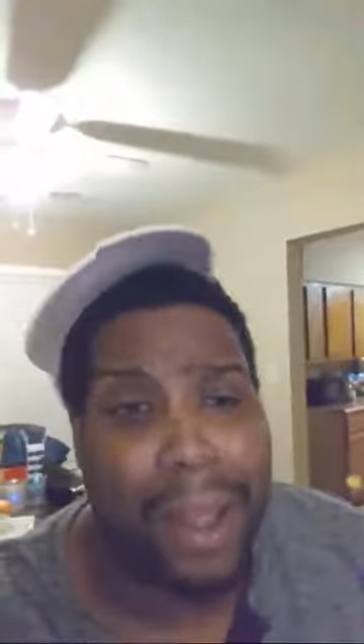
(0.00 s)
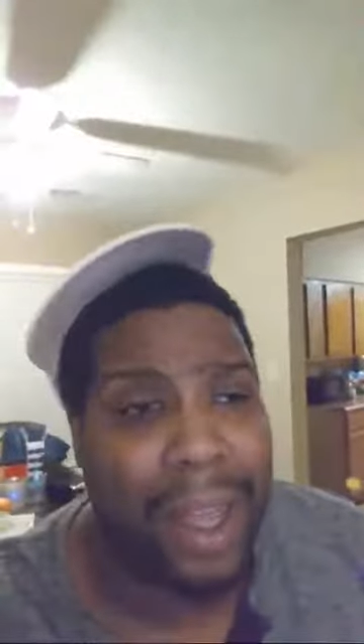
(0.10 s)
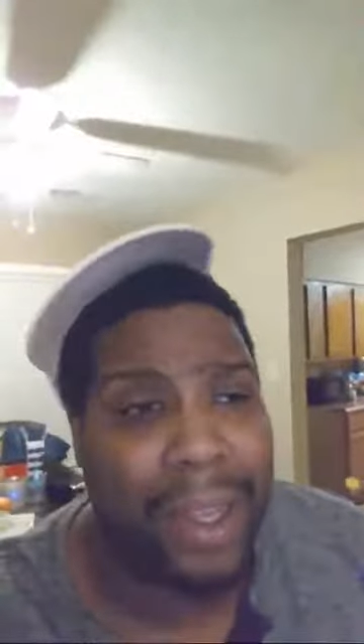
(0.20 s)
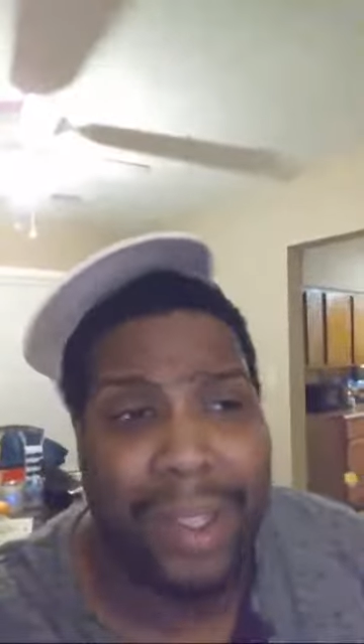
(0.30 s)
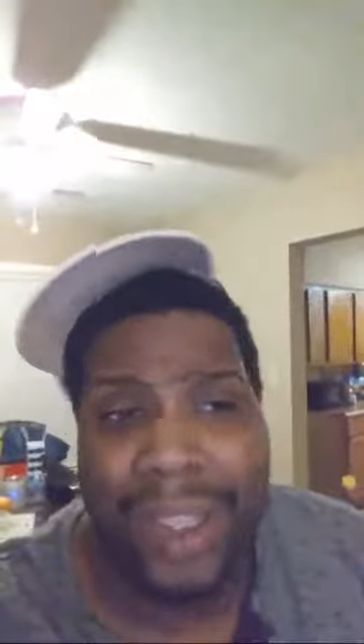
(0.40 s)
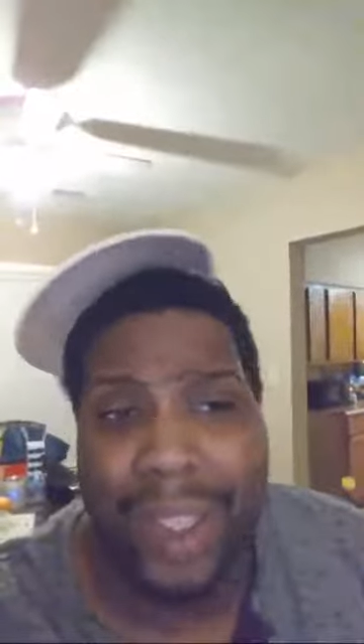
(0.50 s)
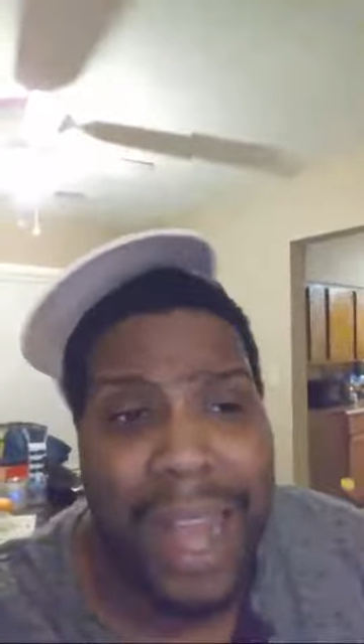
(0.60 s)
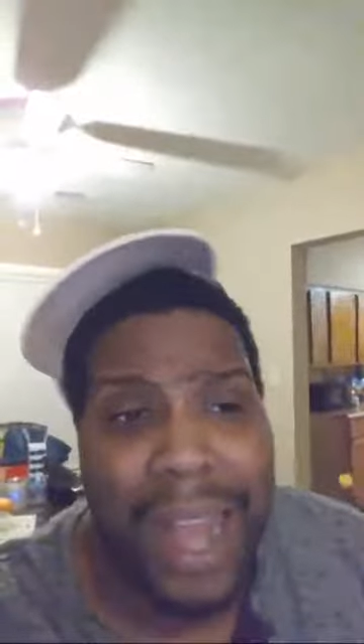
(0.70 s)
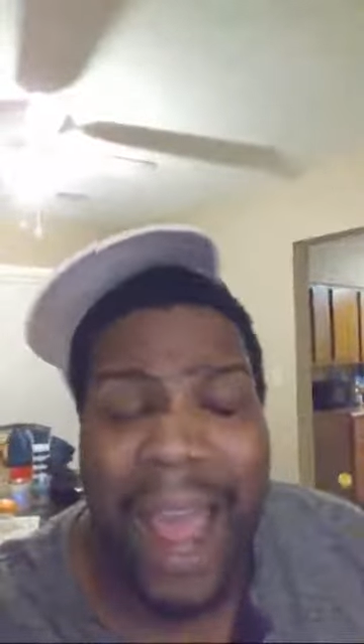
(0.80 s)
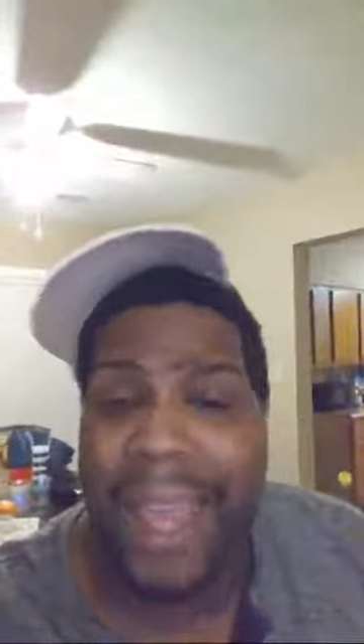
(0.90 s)
is just
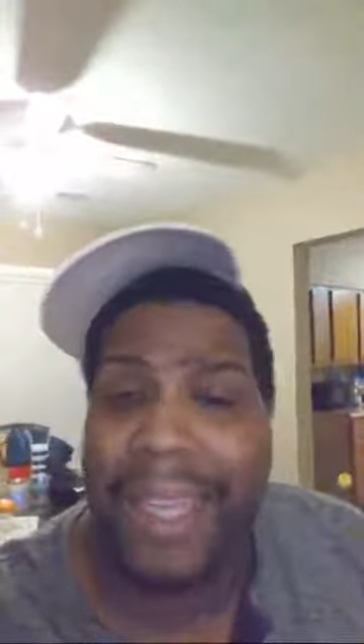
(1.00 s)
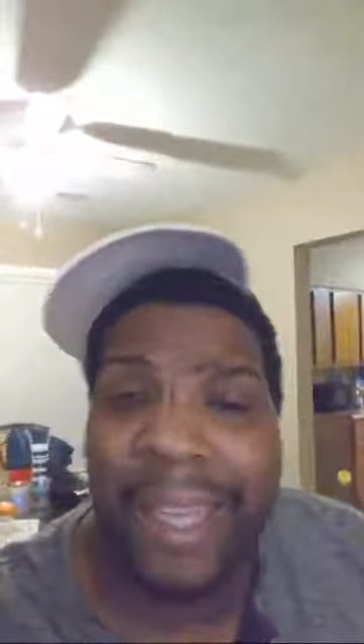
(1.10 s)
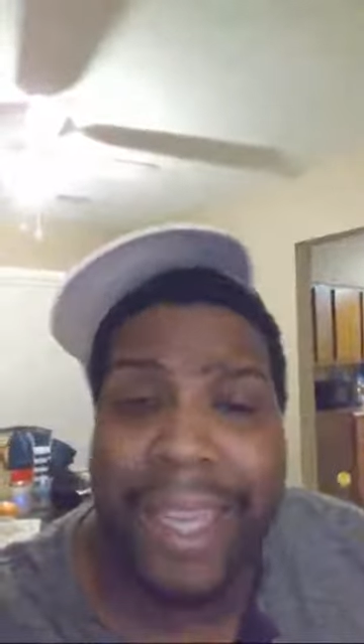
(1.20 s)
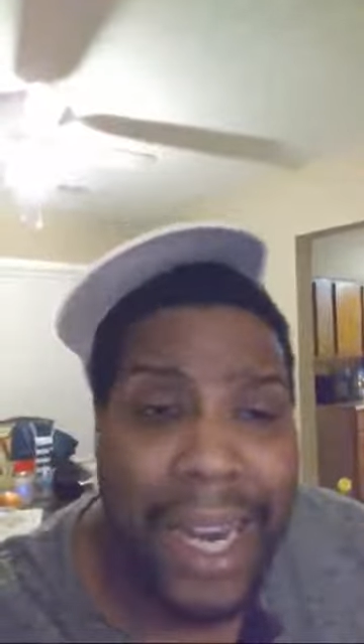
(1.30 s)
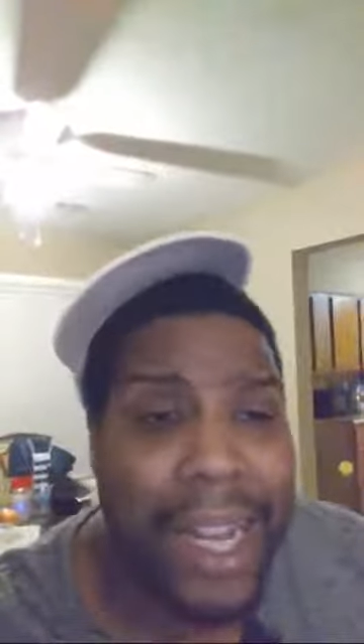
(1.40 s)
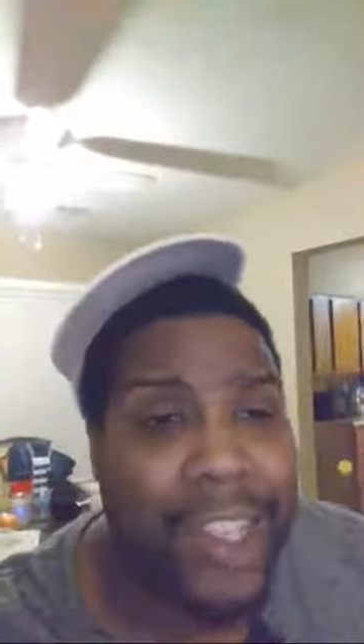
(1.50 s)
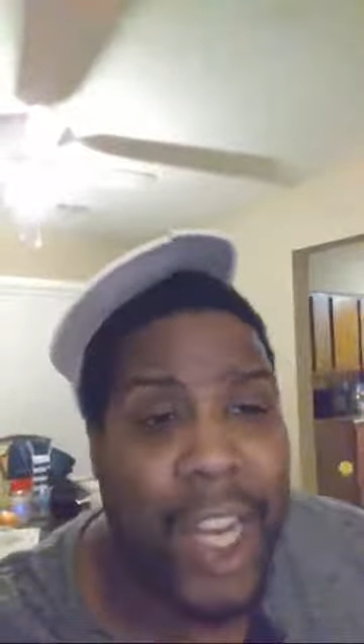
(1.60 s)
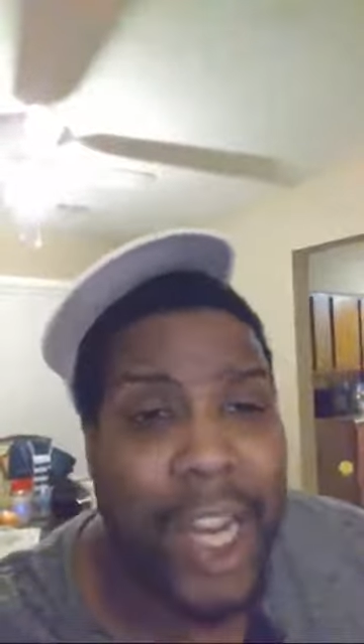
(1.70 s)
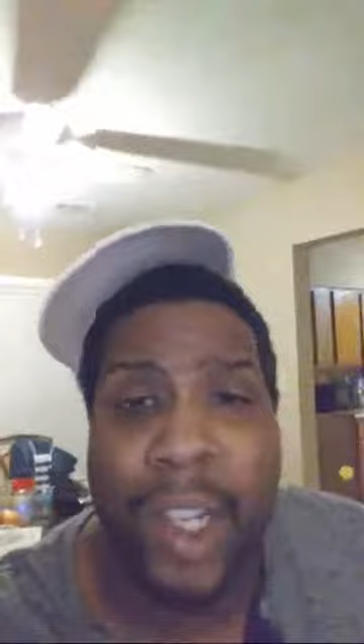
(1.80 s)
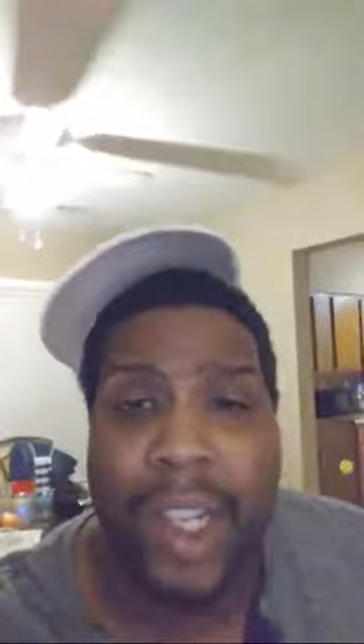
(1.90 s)
not getting
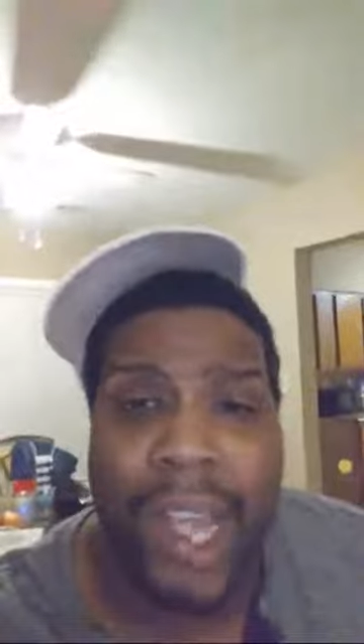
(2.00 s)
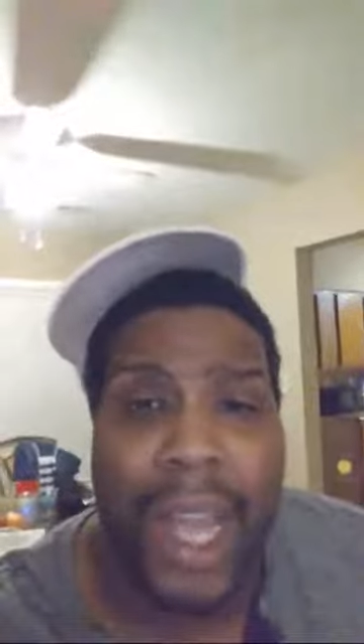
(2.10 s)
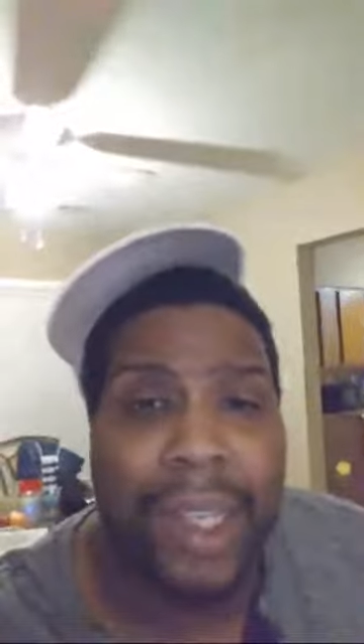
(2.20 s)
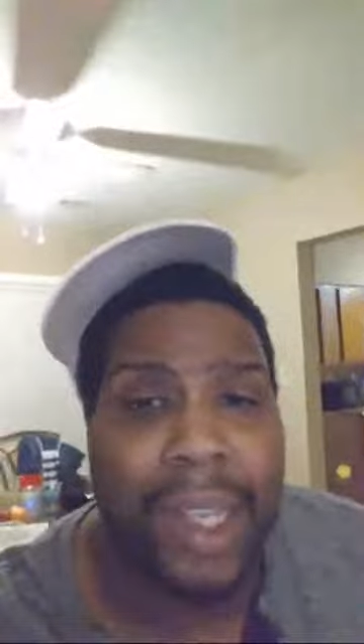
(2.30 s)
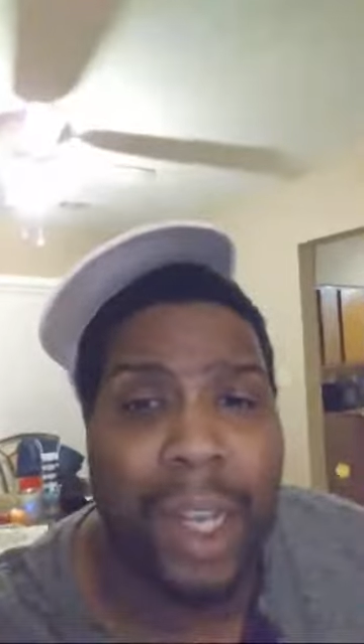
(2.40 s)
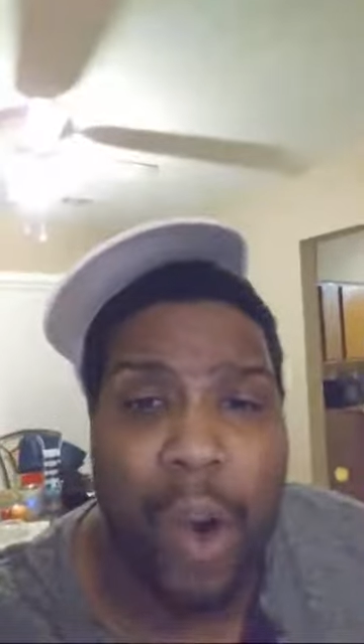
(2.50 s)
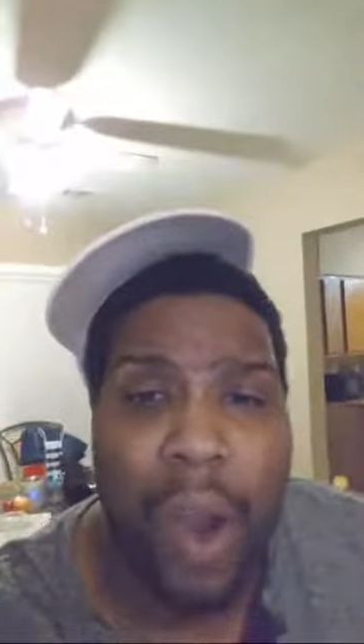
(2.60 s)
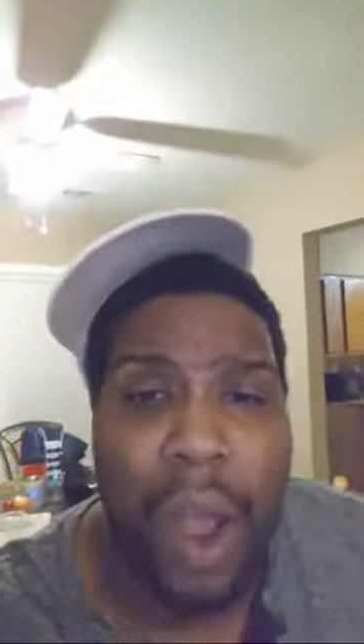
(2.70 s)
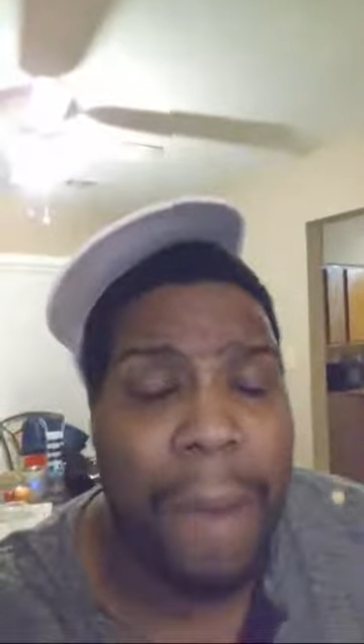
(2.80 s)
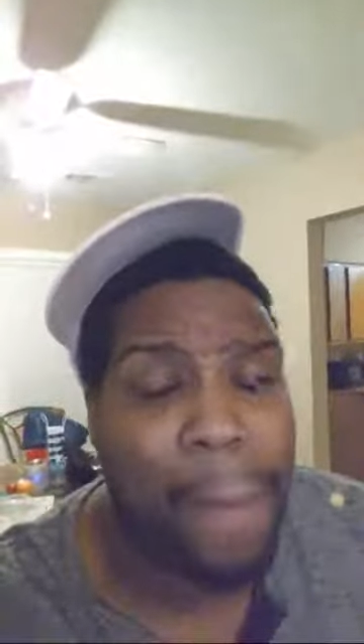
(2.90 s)
Jaren Jackson
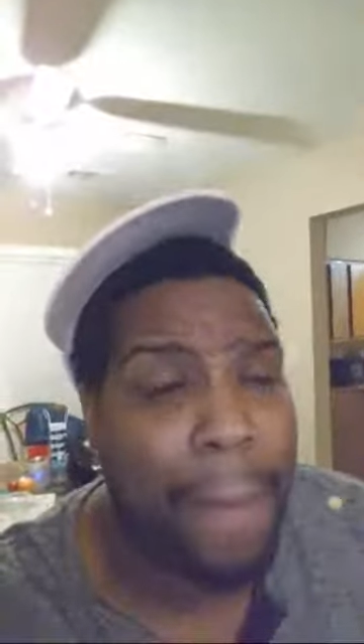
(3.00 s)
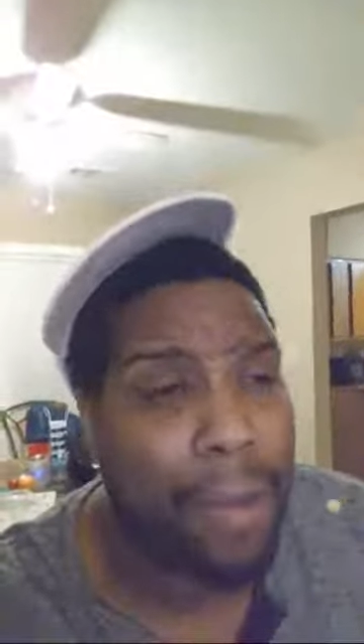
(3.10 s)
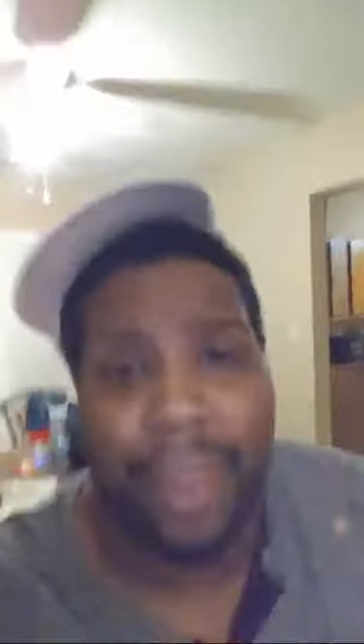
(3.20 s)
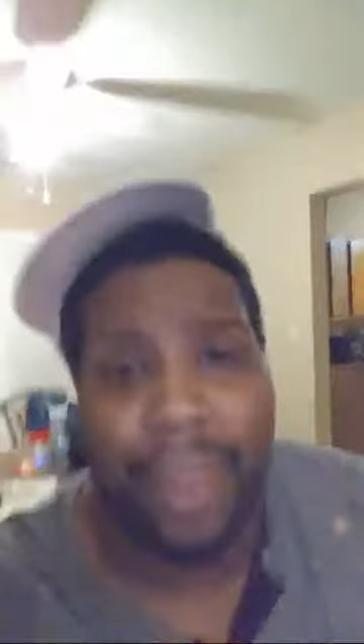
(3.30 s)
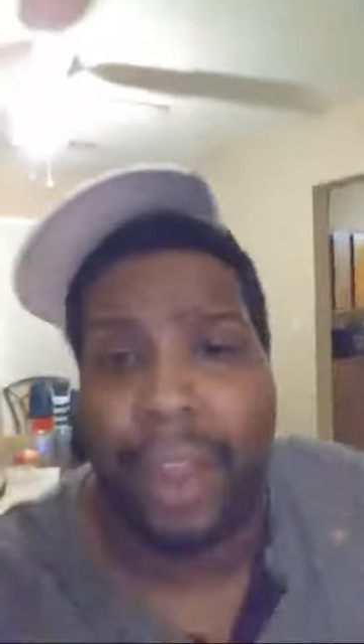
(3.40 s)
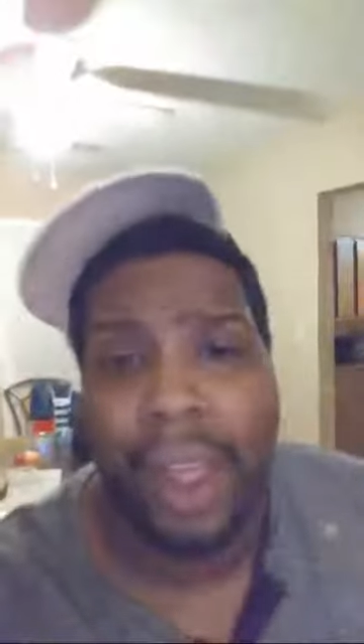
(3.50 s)
going, my brother.